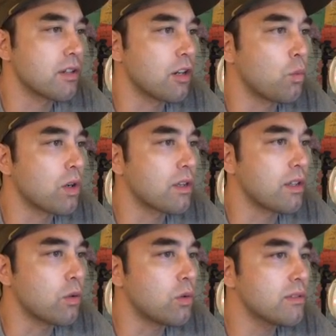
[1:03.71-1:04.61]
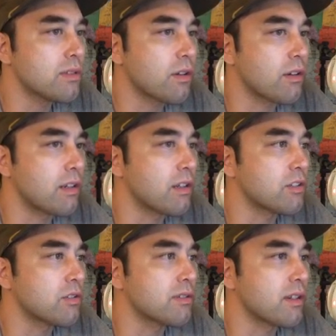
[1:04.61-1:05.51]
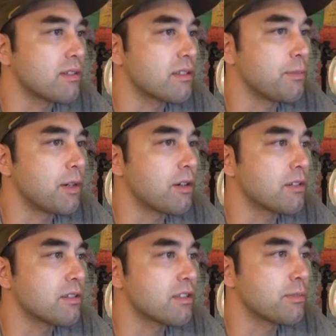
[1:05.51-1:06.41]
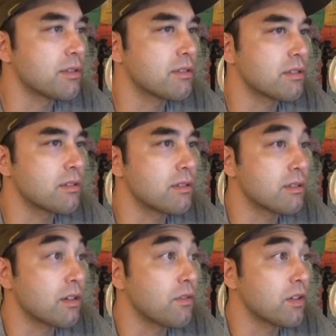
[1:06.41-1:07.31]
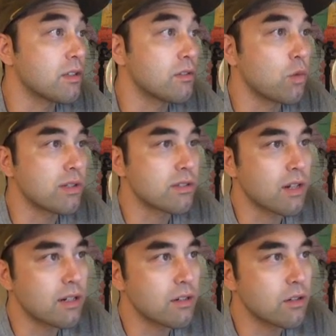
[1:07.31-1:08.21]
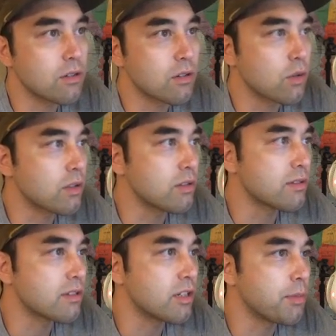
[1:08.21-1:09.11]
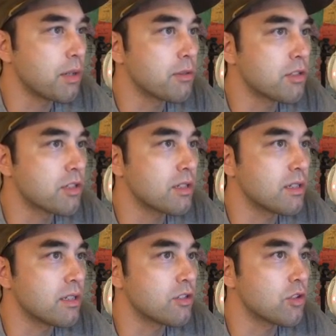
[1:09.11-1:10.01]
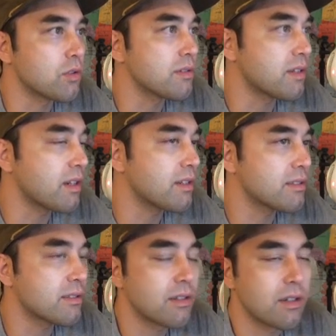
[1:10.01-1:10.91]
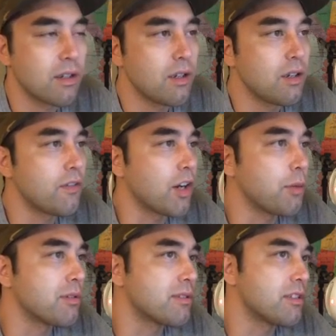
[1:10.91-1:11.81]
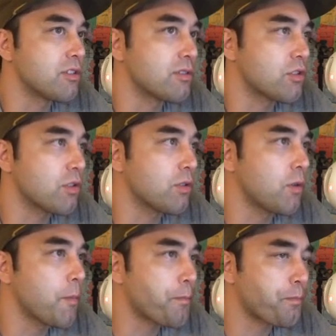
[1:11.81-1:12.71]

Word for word: Uh, one of the oldest archaeological sites in the Americas has been discovered in western Idaho, according to a study published in the journal Science, very prestigious journal.